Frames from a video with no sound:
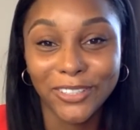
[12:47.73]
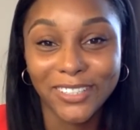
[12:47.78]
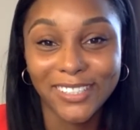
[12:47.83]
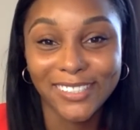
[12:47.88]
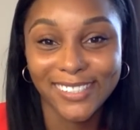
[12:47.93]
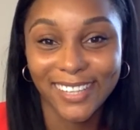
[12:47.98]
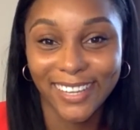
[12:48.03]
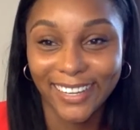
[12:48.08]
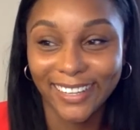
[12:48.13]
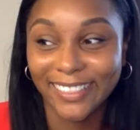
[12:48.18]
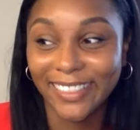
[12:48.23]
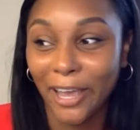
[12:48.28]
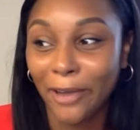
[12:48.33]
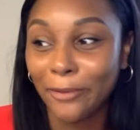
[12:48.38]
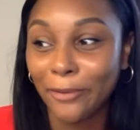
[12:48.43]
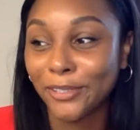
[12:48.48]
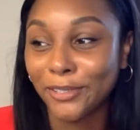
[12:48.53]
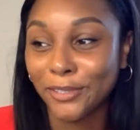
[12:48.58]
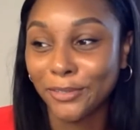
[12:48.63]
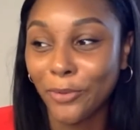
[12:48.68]
because like that
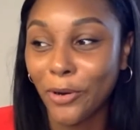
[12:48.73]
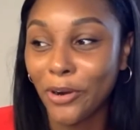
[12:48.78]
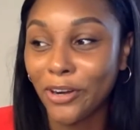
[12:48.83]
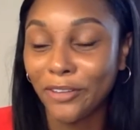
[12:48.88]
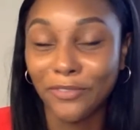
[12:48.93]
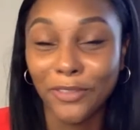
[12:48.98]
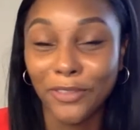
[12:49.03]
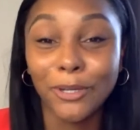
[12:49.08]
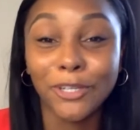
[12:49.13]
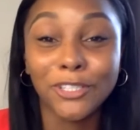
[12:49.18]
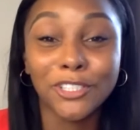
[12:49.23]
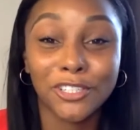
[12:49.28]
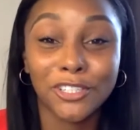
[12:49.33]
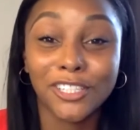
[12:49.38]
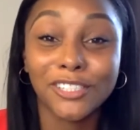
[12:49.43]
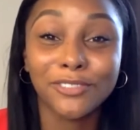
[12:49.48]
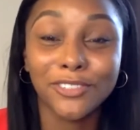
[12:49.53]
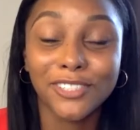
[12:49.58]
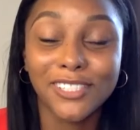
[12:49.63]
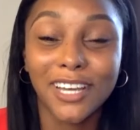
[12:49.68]
was one of the most
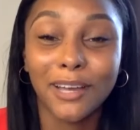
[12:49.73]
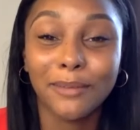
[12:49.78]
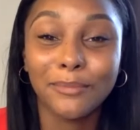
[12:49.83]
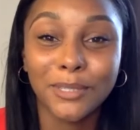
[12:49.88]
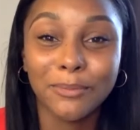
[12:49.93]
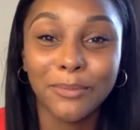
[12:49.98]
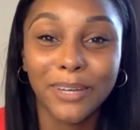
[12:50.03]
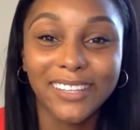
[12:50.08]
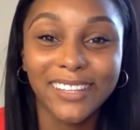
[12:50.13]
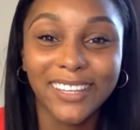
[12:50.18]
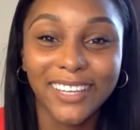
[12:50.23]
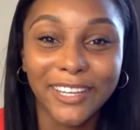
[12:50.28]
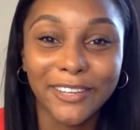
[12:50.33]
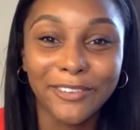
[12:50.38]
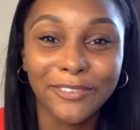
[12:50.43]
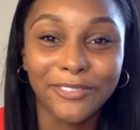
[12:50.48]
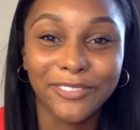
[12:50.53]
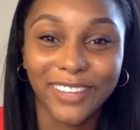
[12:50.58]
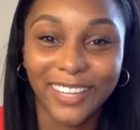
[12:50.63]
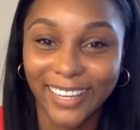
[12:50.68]
stressful times in my
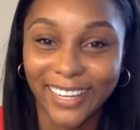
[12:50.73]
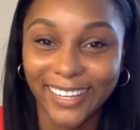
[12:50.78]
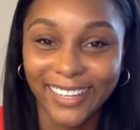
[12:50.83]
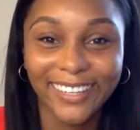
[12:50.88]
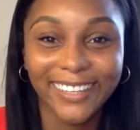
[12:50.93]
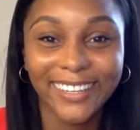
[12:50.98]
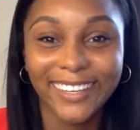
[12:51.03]
life. Like